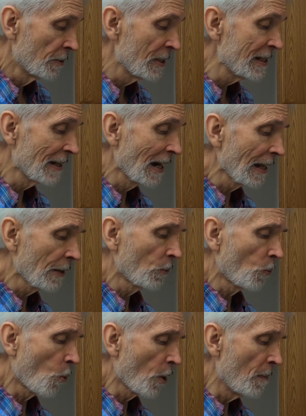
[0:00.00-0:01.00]
reason I let
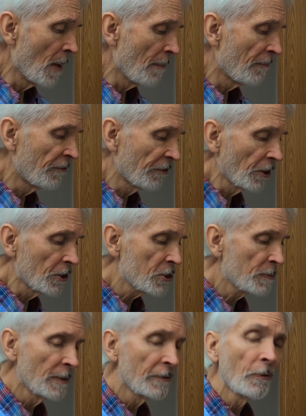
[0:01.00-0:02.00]
it warm up
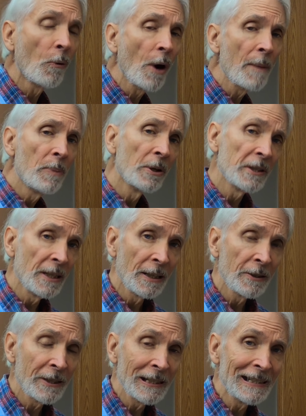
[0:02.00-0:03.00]
first before I put the
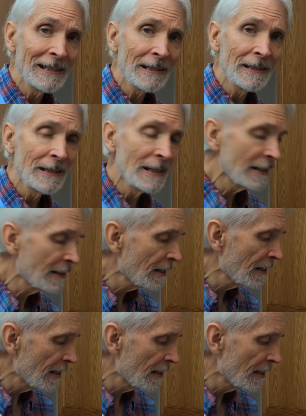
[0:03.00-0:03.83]
ingredients in